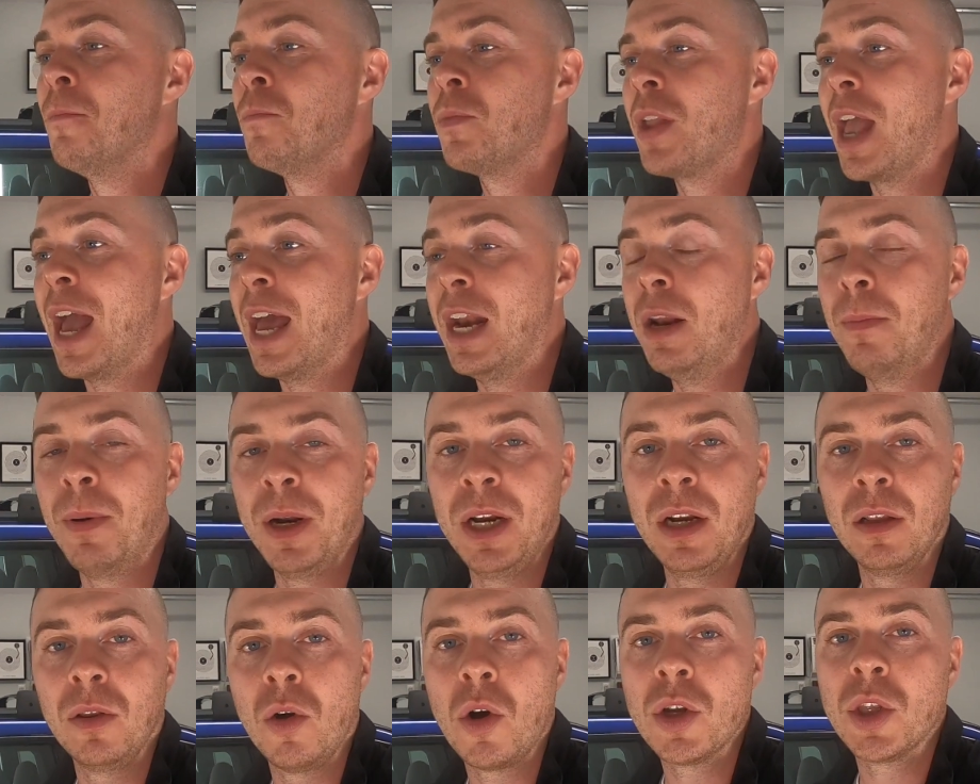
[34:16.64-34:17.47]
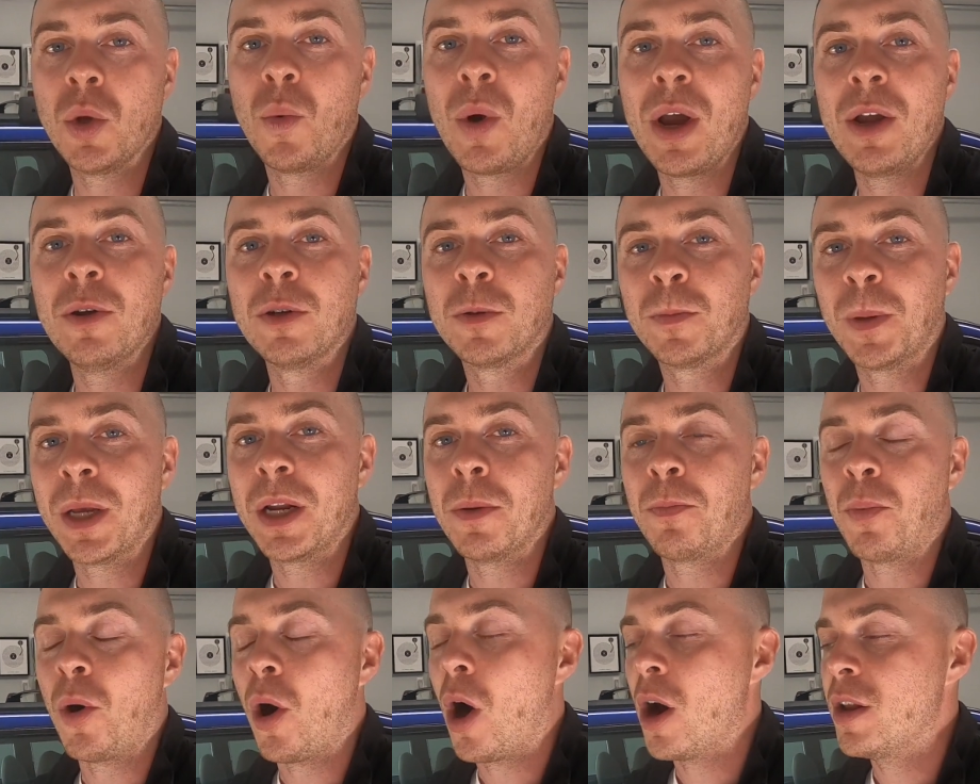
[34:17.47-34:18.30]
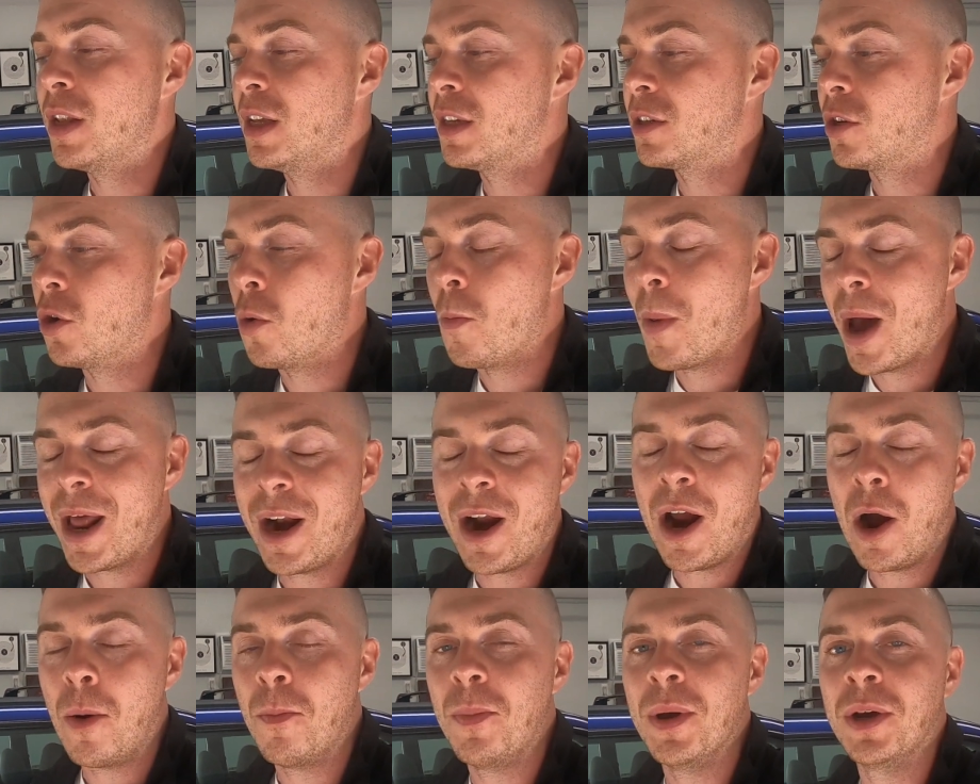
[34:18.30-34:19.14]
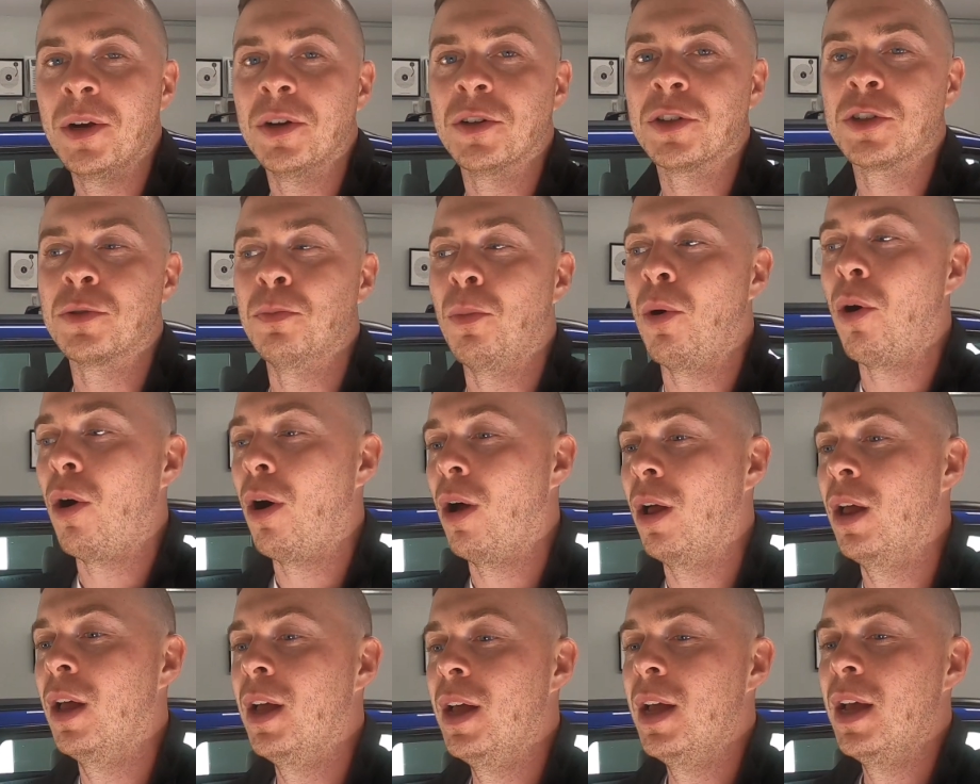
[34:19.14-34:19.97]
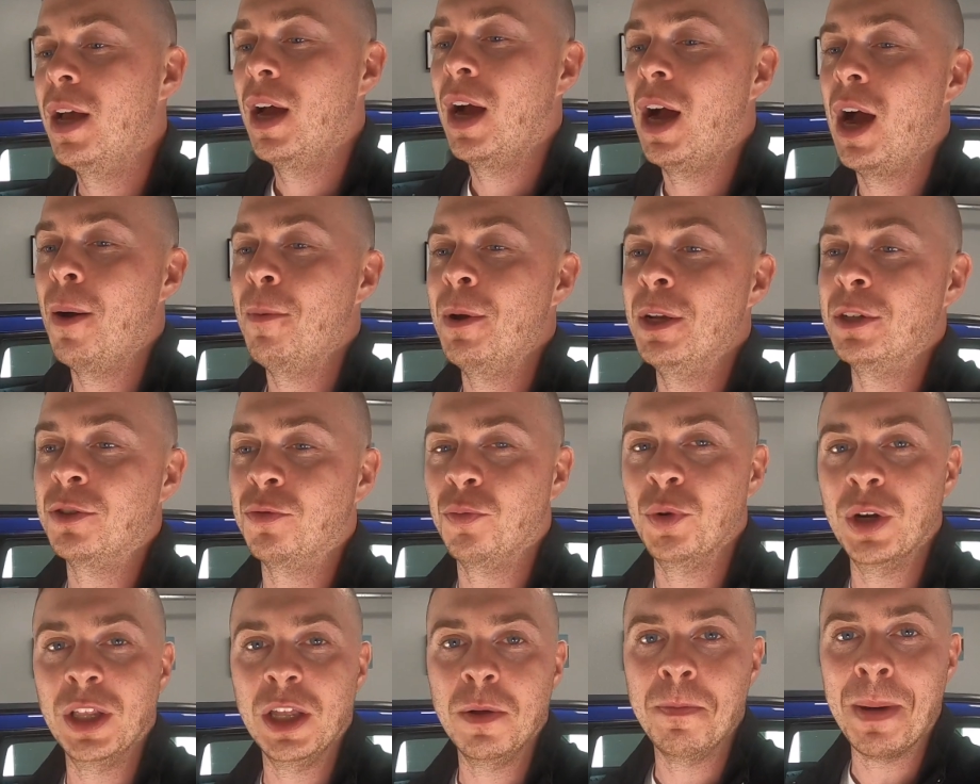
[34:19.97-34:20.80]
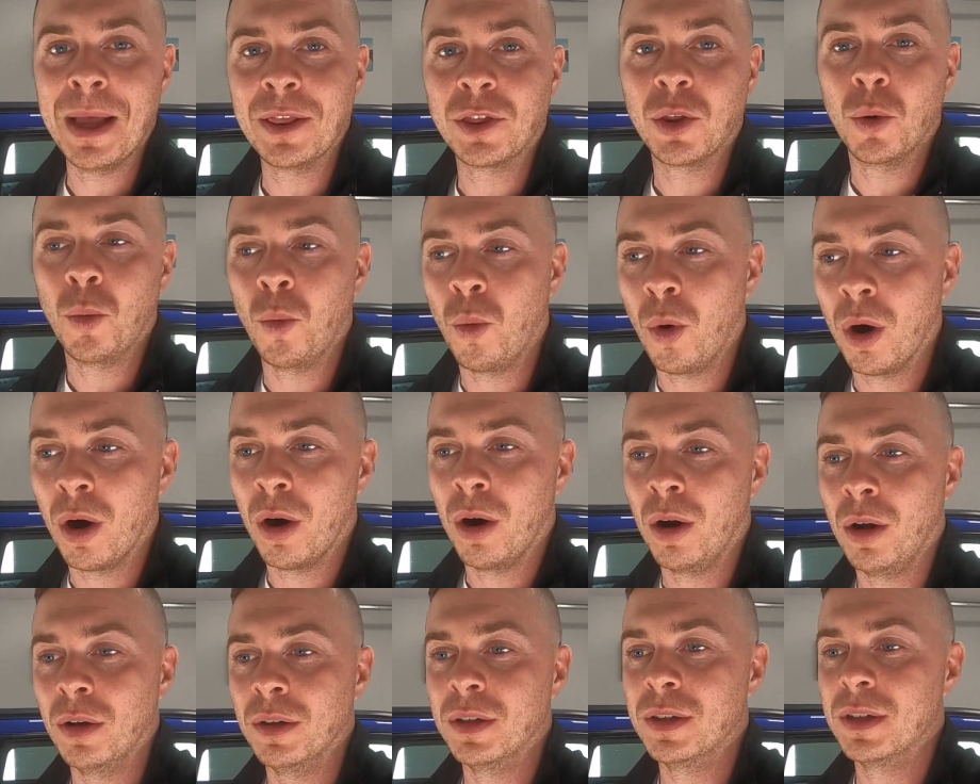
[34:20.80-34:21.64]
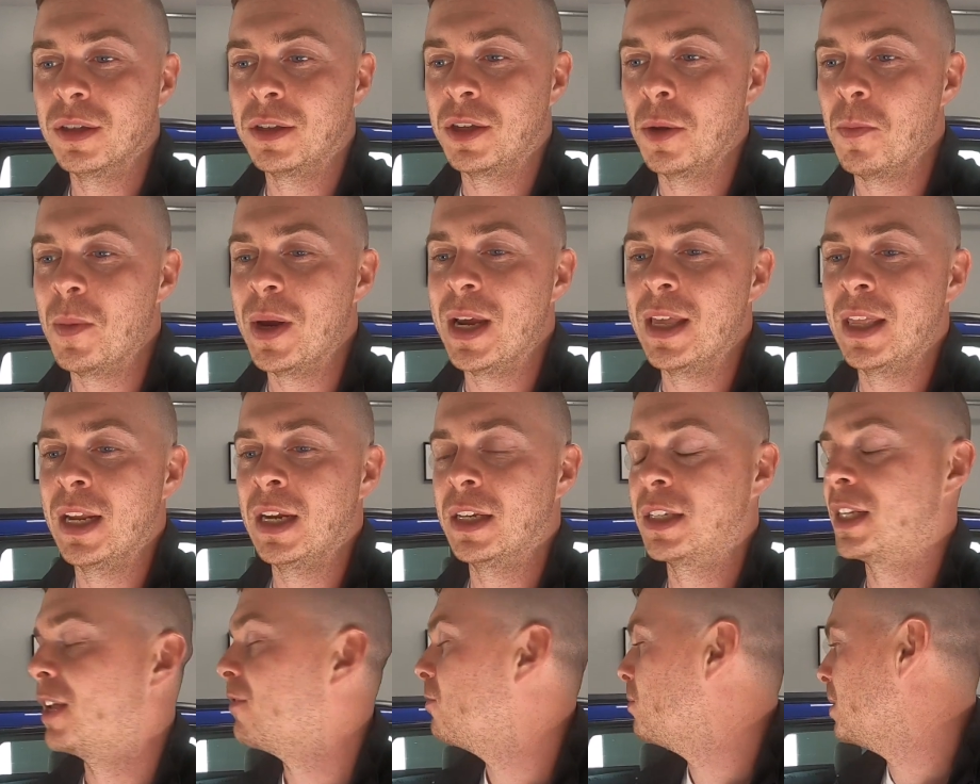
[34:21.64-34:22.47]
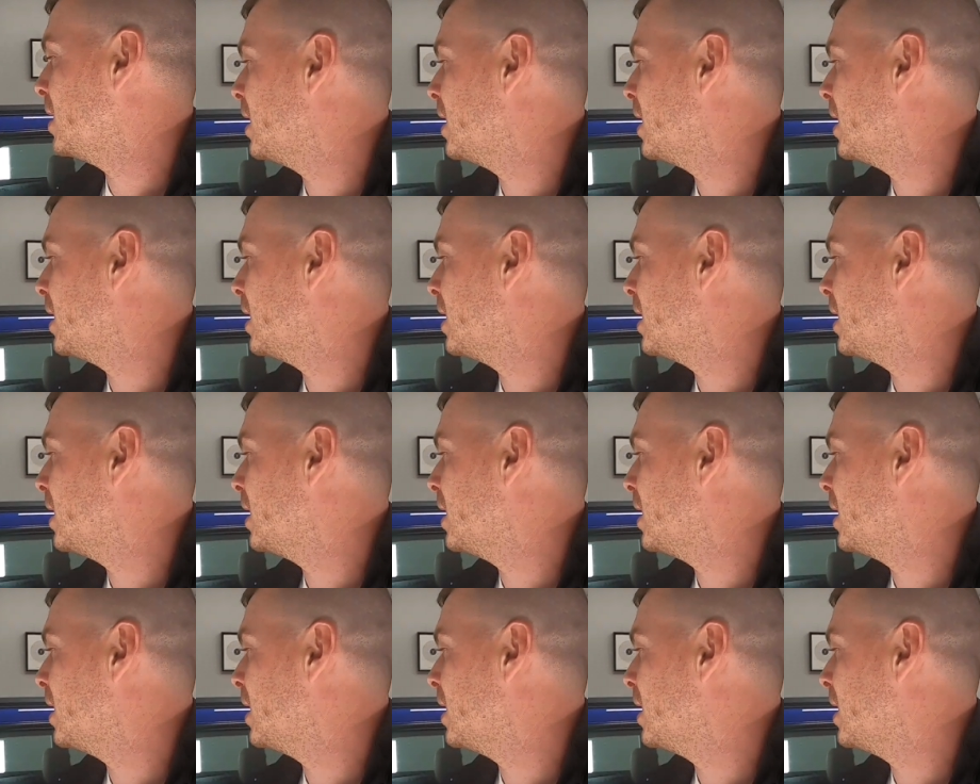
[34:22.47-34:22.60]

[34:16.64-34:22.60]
anybody along the way who's played a part in this, no matter how big or small. It's really meant the world to me that it's given me an